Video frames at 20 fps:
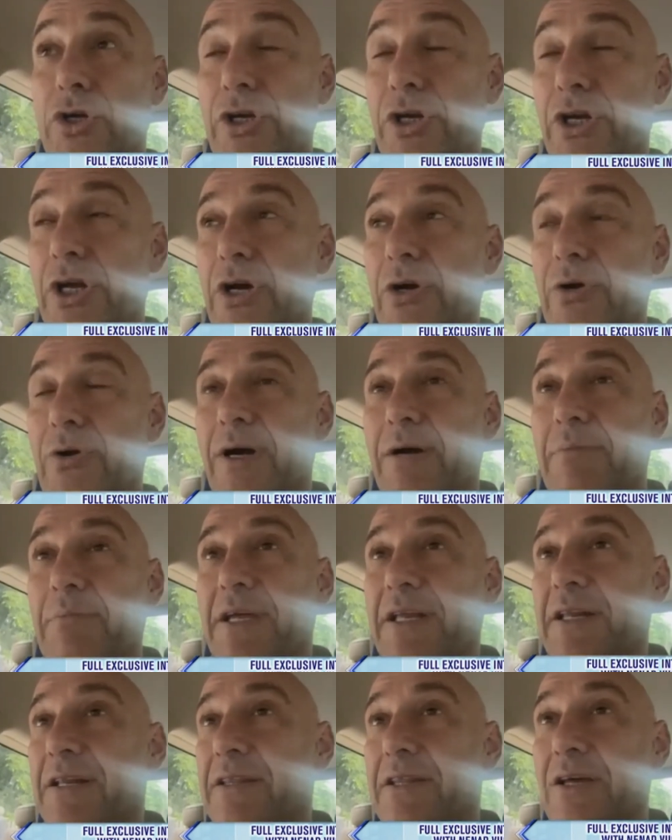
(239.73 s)
know, I
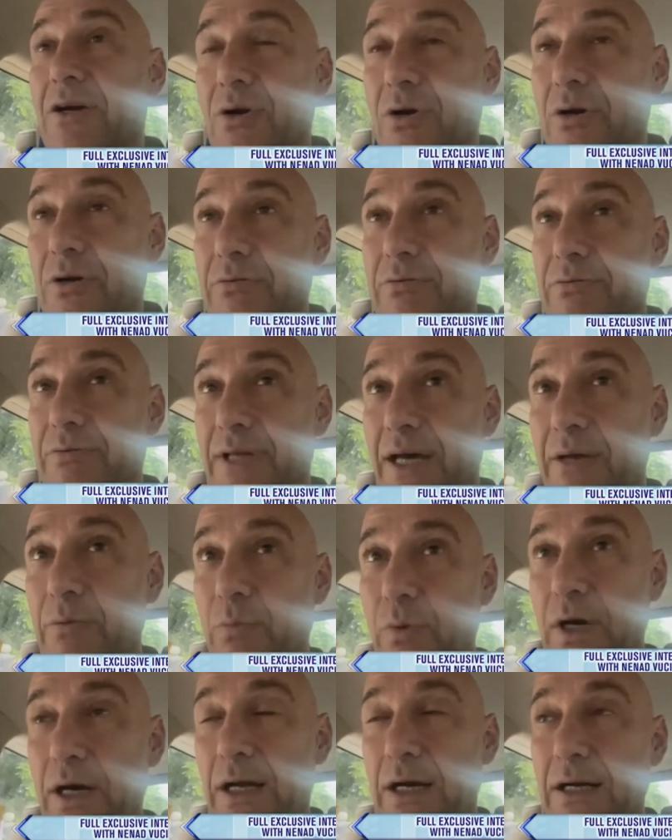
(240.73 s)
mean, they all done
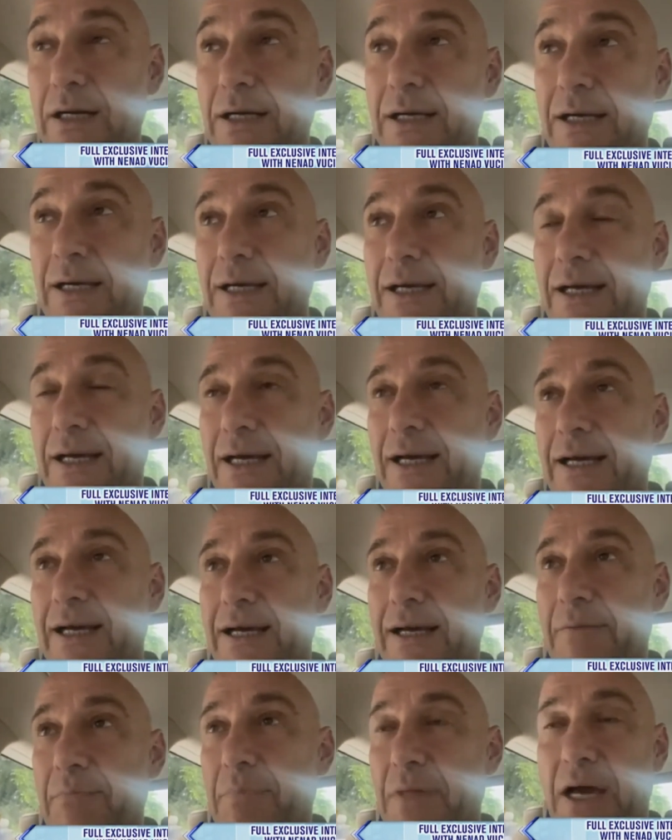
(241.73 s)
well.
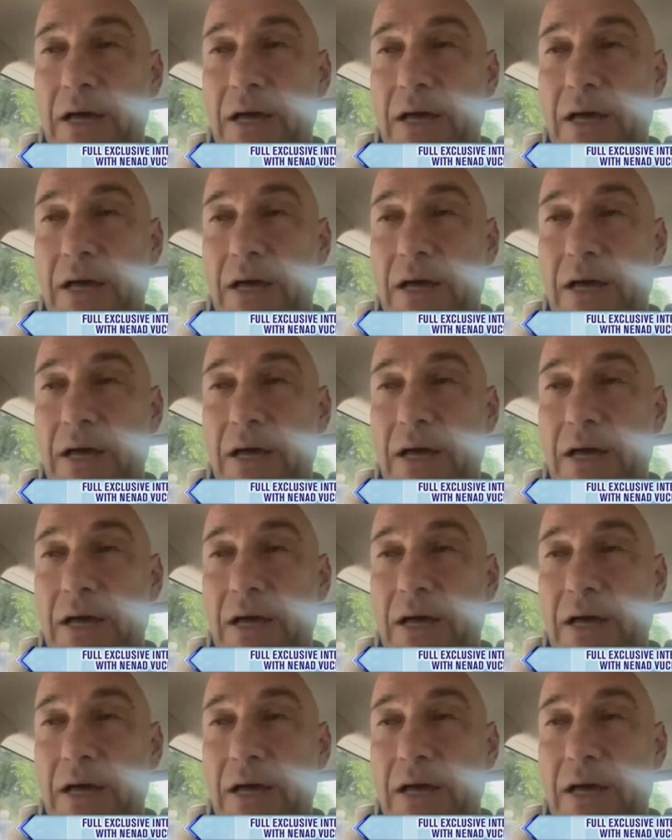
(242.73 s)
Uh, I